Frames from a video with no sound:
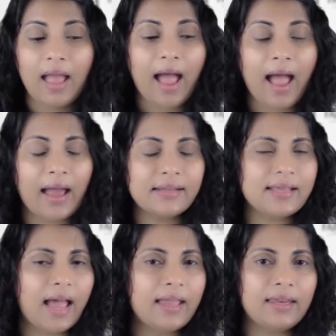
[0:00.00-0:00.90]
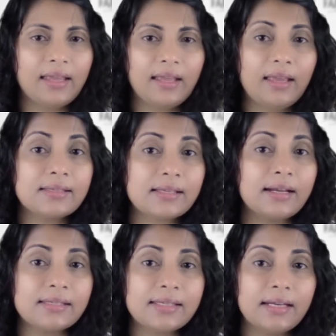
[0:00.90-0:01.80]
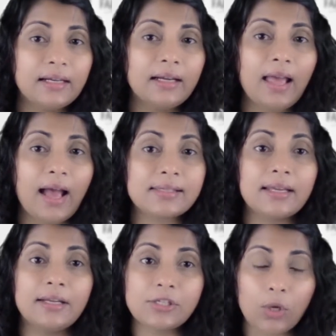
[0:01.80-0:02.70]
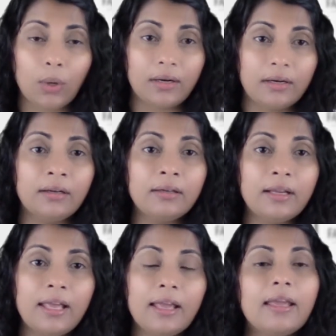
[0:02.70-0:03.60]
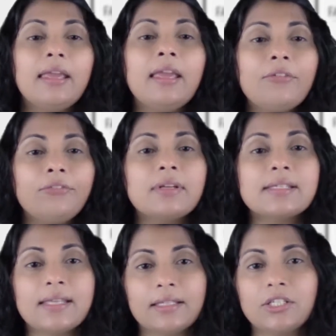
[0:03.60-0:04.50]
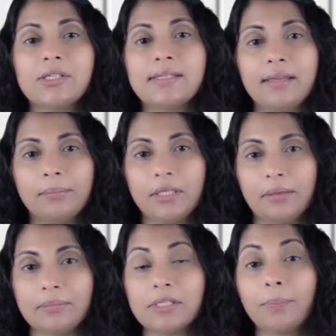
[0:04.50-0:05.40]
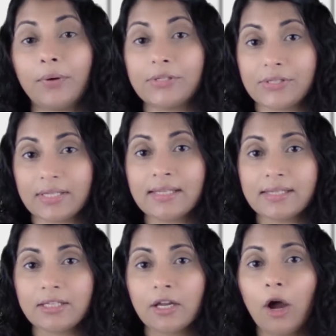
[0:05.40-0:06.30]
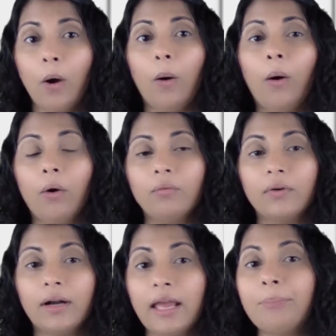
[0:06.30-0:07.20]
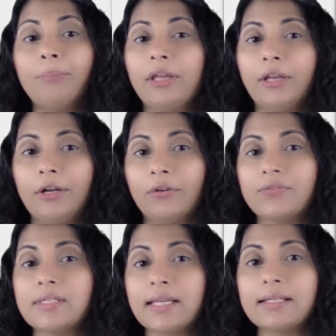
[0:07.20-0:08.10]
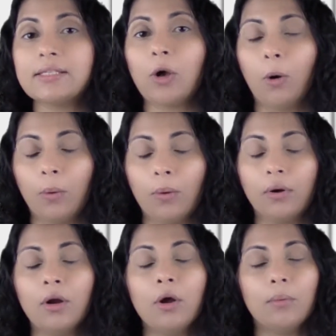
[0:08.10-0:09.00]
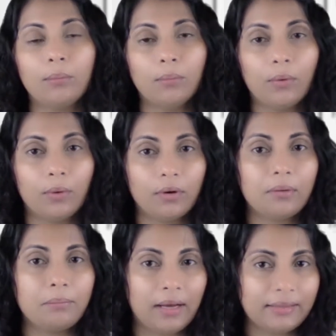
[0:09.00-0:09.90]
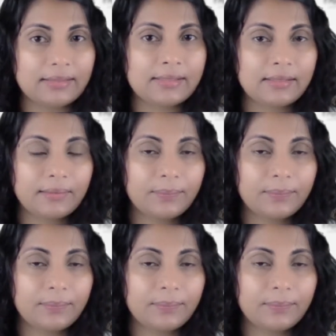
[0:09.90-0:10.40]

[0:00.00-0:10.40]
Anxiety is considered as a disorder if such symptoms persist over a period of 6 or more months.